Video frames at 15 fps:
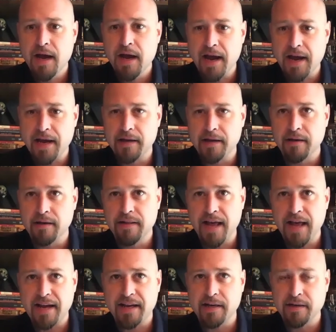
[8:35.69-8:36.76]
and
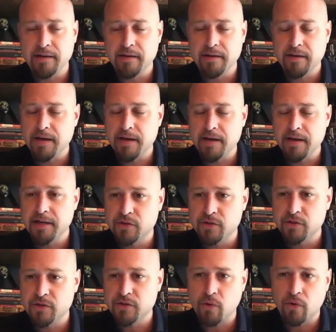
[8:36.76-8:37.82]
that can hint
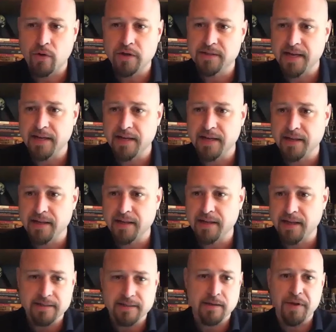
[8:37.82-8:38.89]
towards they like
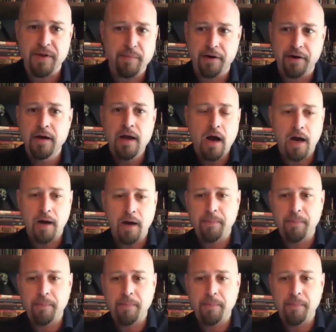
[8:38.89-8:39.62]
something bitter.